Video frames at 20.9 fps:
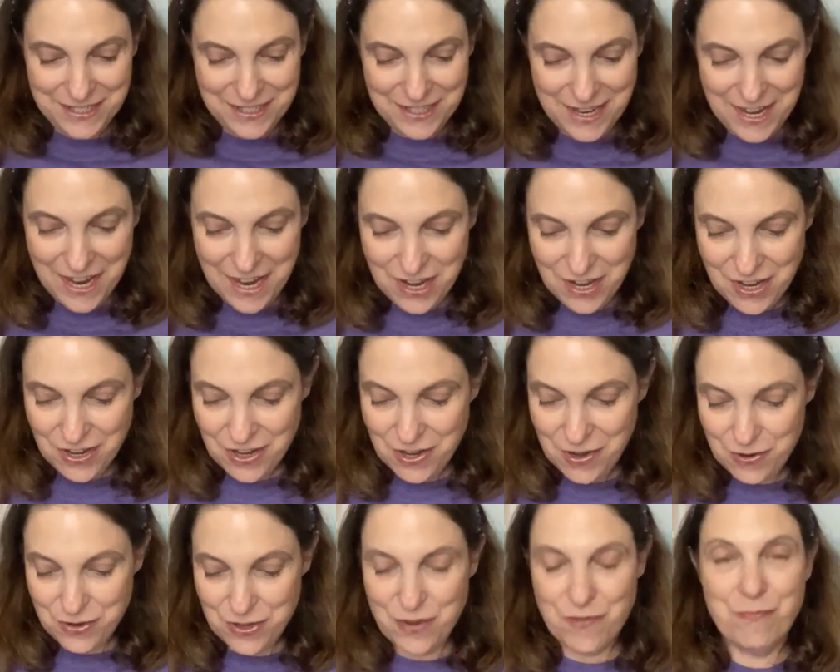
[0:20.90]
and
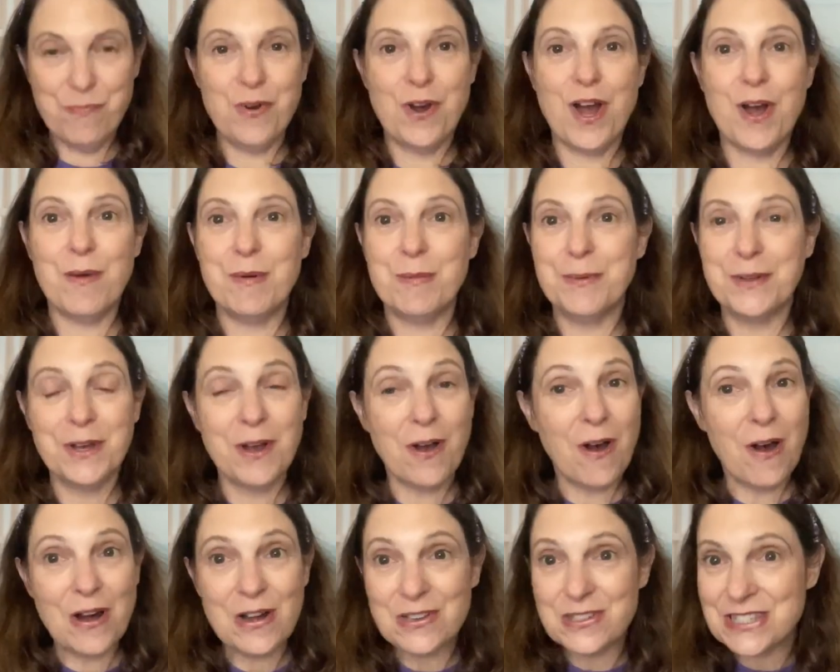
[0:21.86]
you've probably
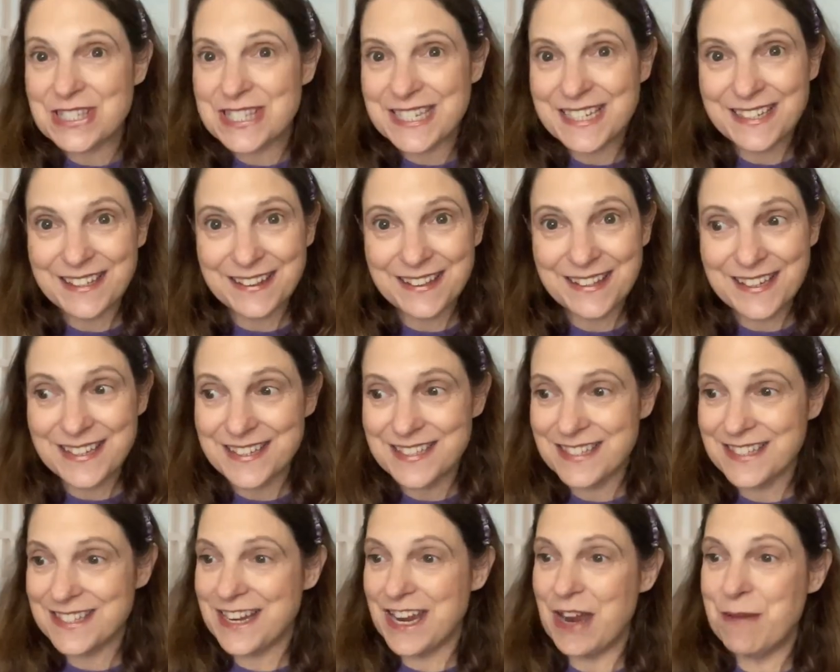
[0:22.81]
all seen these
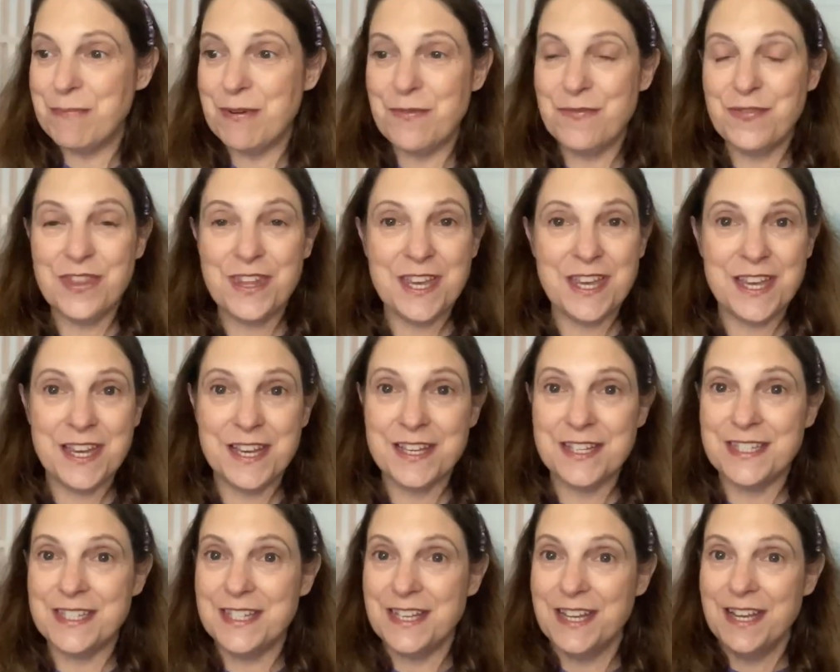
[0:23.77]
type of
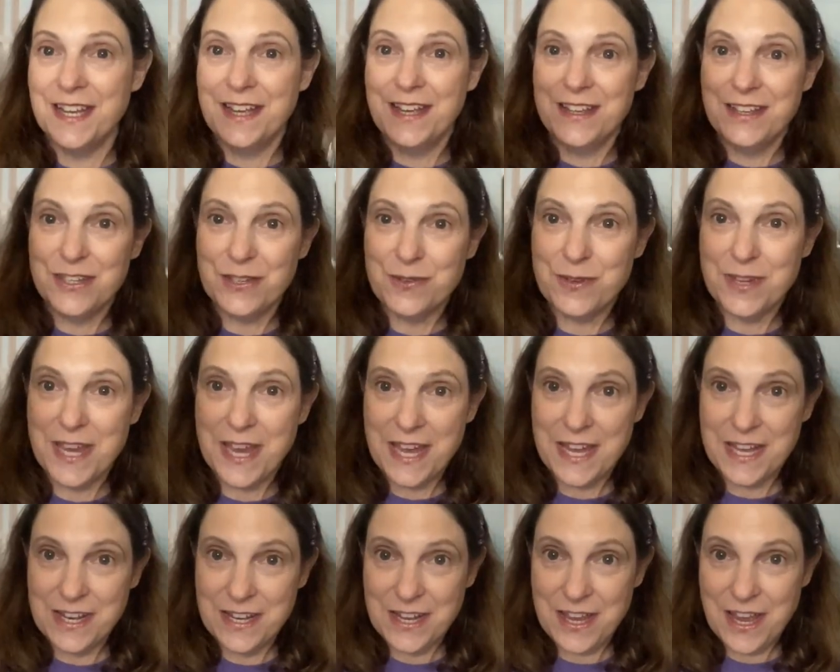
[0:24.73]
things. You
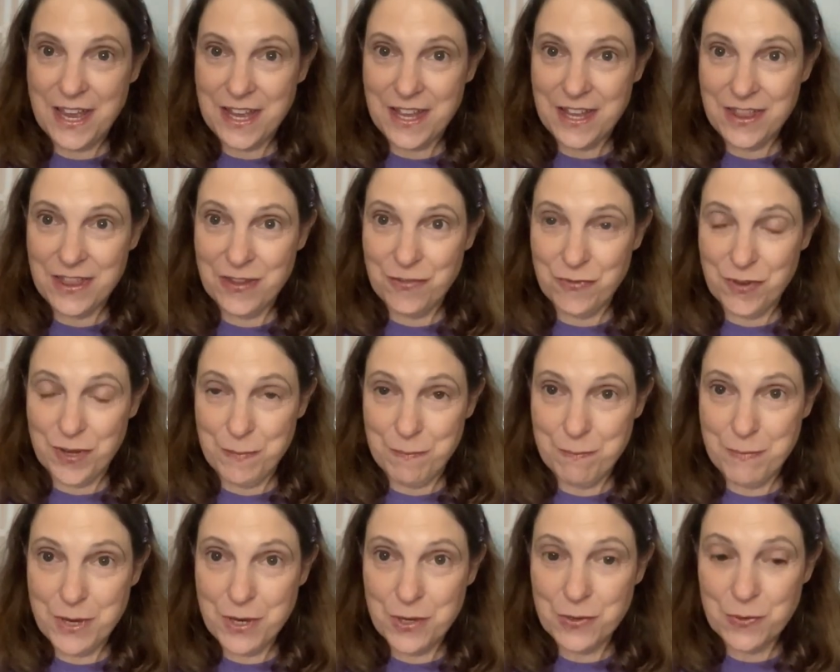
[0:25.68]
get uh, the
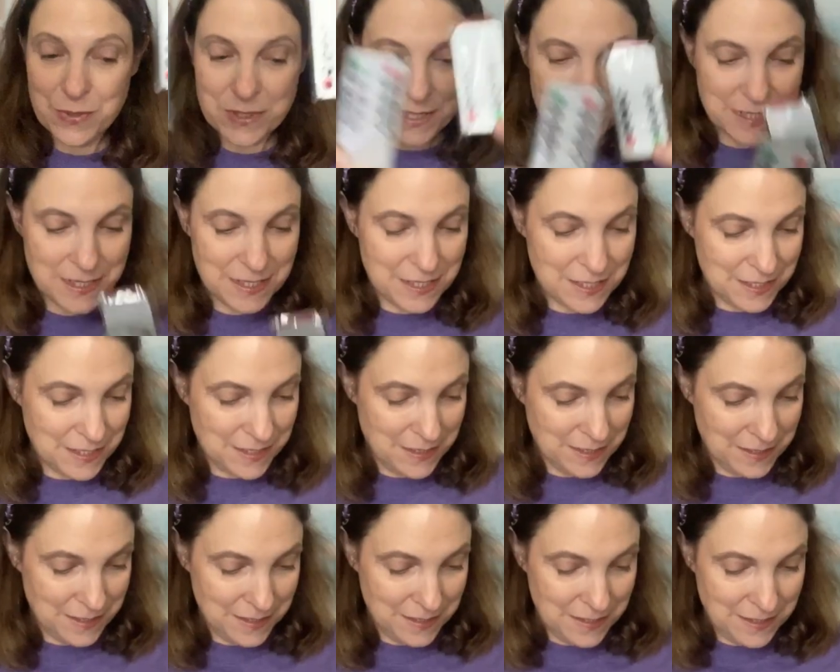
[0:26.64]
remotes
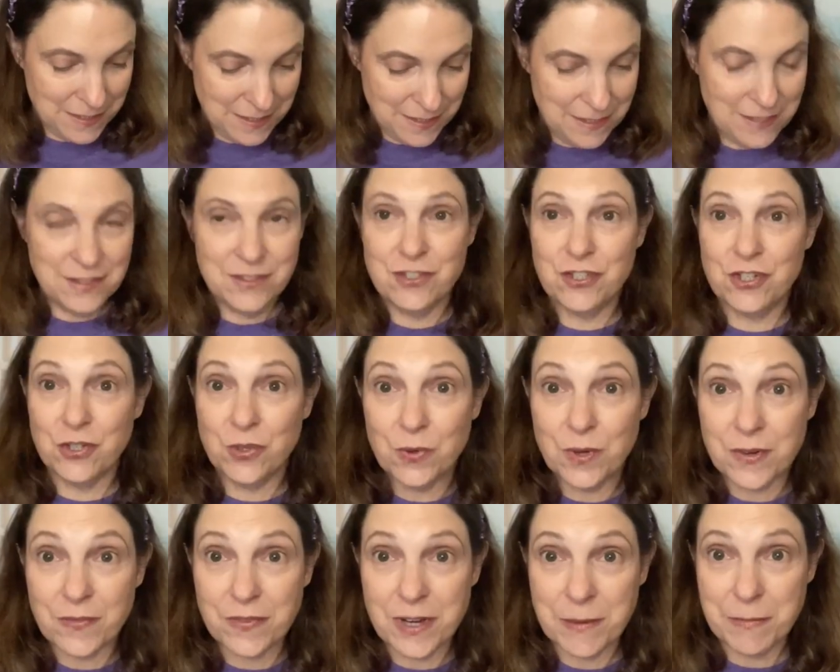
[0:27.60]
two
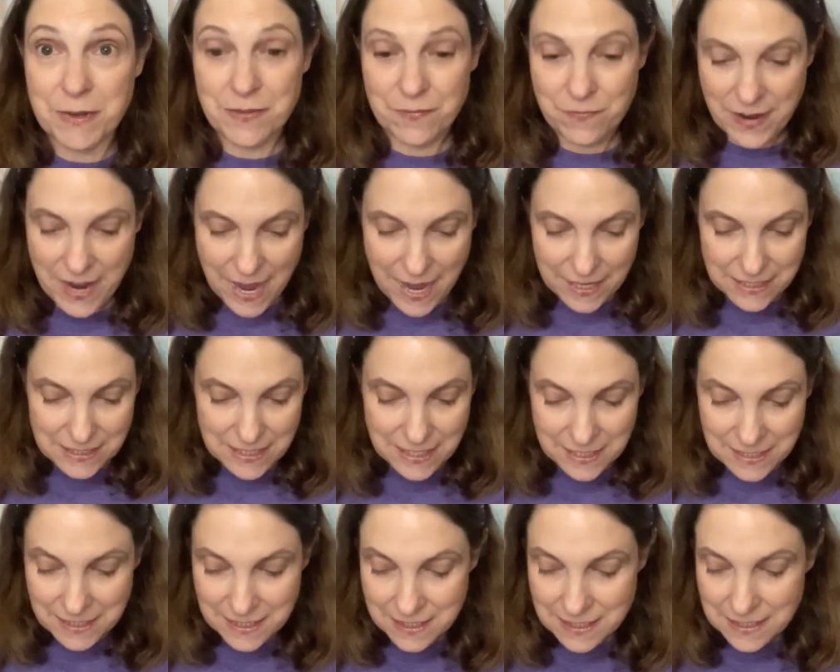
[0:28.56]
of them in fact.
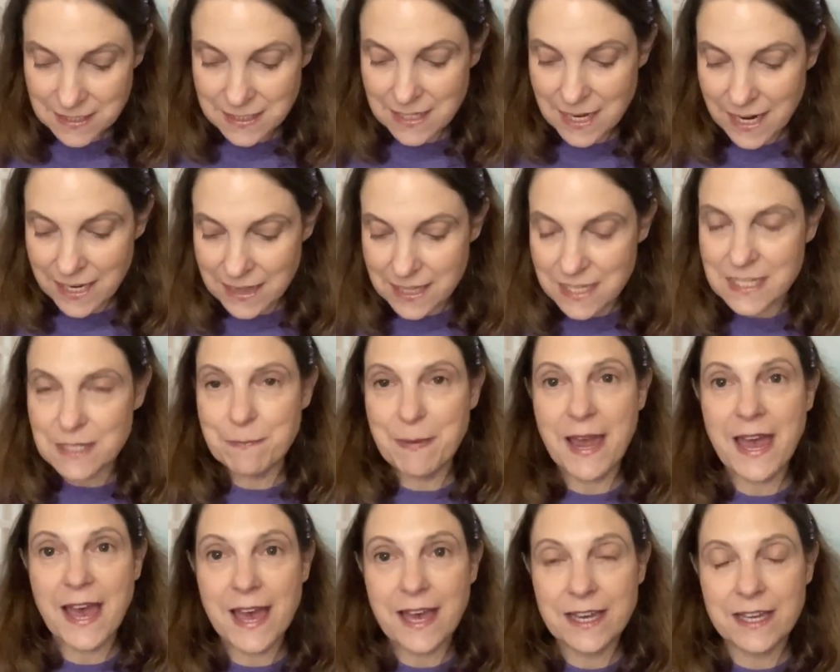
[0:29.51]
And inside this
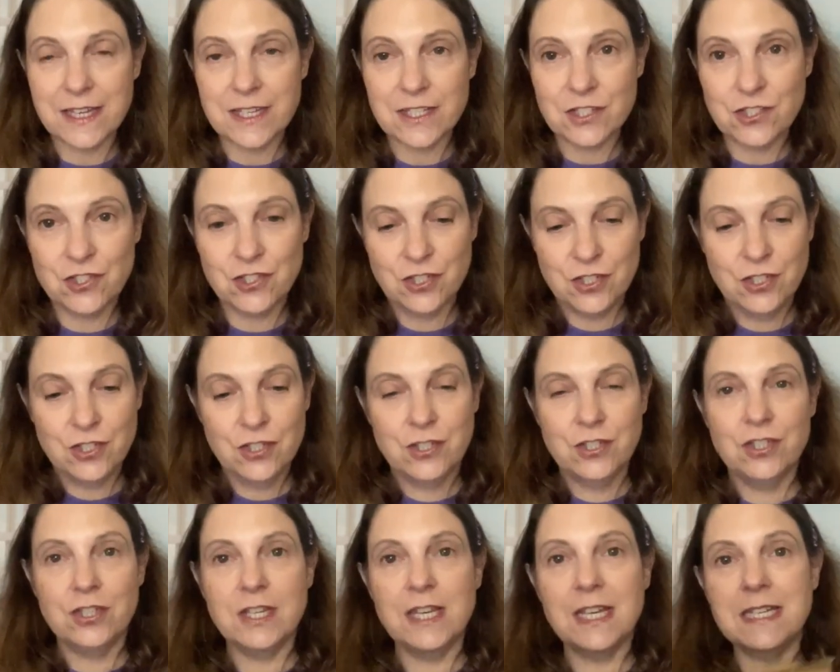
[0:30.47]
package,
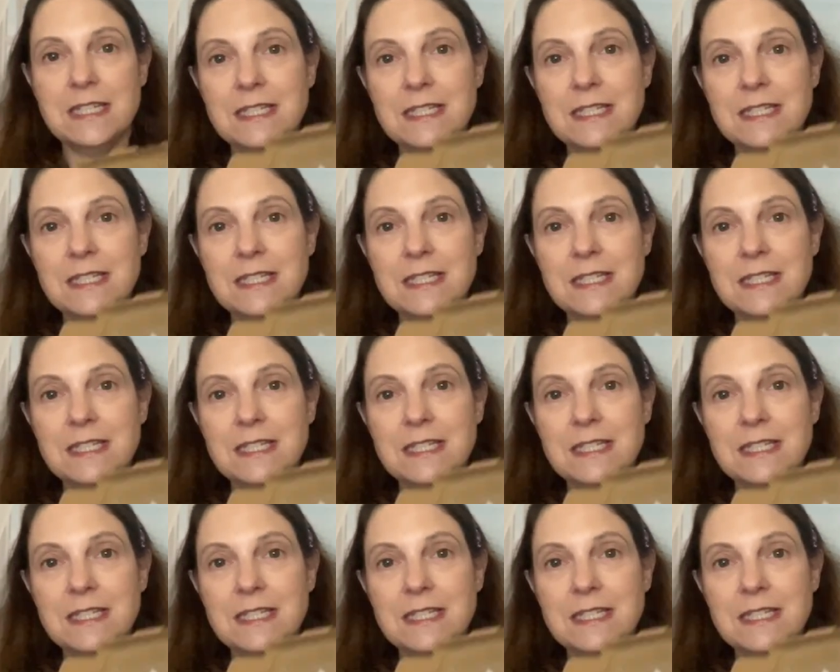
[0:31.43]
you get